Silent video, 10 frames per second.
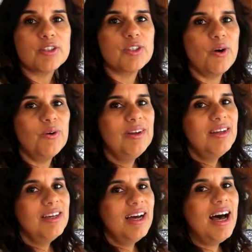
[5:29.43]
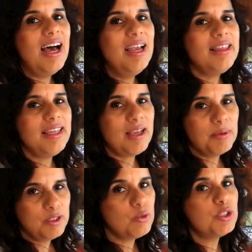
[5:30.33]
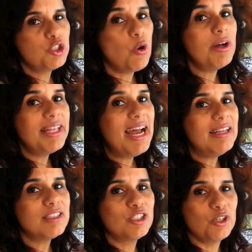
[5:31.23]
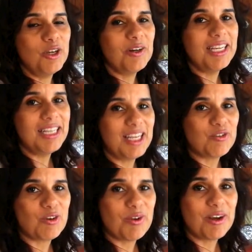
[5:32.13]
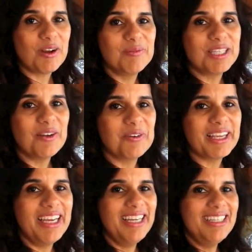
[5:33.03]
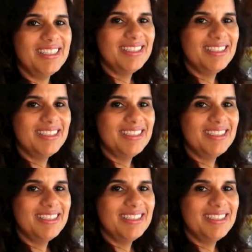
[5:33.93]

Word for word: So I think I'm going to do a show on that to show you how that electric grater comes out, okay?